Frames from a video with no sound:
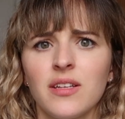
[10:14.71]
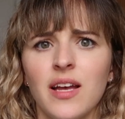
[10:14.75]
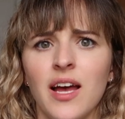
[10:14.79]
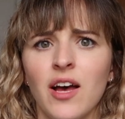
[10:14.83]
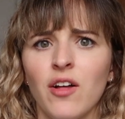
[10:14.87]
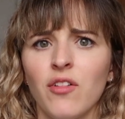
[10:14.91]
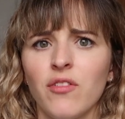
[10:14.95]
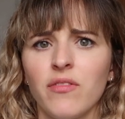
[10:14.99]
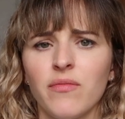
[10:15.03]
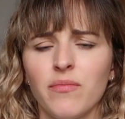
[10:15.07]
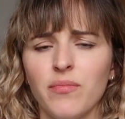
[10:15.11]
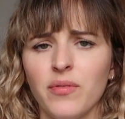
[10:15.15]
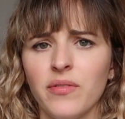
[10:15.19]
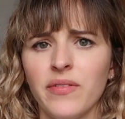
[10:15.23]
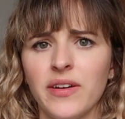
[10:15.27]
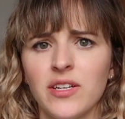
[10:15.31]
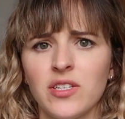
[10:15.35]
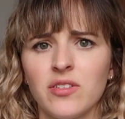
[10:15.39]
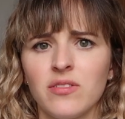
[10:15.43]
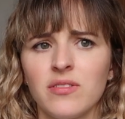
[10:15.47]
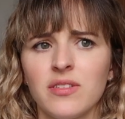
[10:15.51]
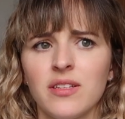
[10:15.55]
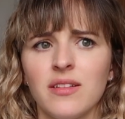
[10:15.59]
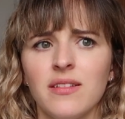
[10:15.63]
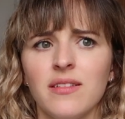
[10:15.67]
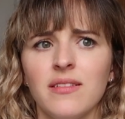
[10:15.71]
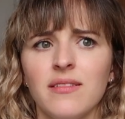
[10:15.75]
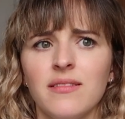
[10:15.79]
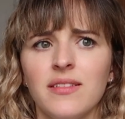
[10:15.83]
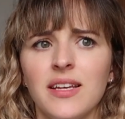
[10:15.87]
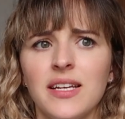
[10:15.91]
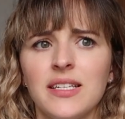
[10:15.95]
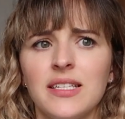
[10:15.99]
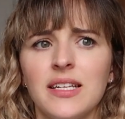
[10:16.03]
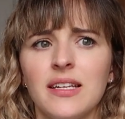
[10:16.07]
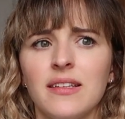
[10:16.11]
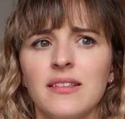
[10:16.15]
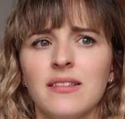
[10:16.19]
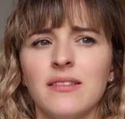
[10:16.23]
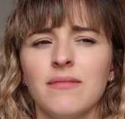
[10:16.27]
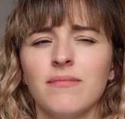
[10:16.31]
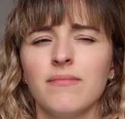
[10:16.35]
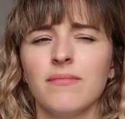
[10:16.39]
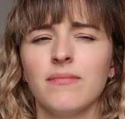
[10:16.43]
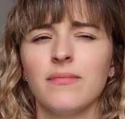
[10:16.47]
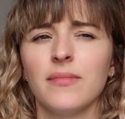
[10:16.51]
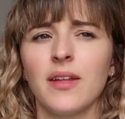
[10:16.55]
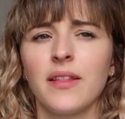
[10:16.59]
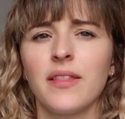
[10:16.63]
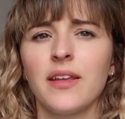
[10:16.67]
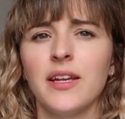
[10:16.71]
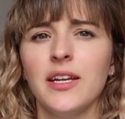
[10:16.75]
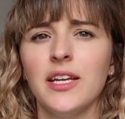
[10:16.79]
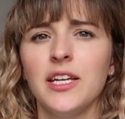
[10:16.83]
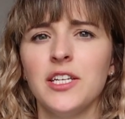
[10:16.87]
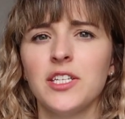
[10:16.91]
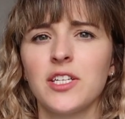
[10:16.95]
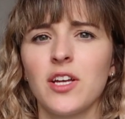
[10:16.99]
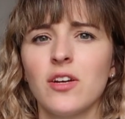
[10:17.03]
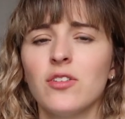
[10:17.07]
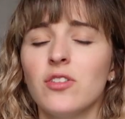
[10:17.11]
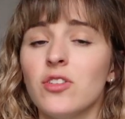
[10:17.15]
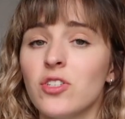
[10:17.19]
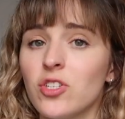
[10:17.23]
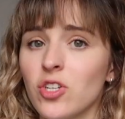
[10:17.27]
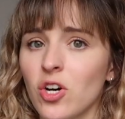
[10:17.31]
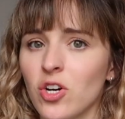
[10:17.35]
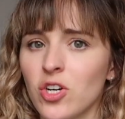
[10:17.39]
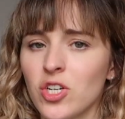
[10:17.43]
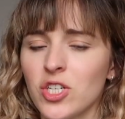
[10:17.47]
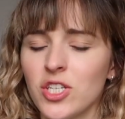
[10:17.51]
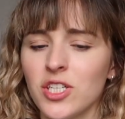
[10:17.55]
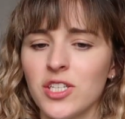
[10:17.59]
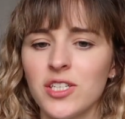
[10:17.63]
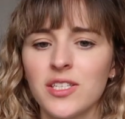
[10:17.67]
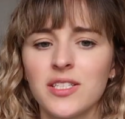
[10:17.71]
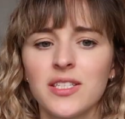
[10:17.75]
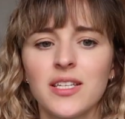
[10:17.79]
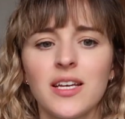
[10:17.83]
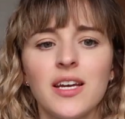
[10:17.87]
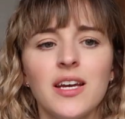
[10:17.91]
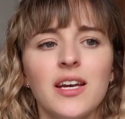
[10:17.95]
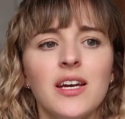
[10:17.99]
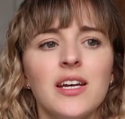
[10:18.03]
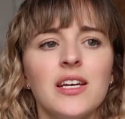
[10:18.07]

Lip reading: health professionals, and they said, I think you need to go to the doctors.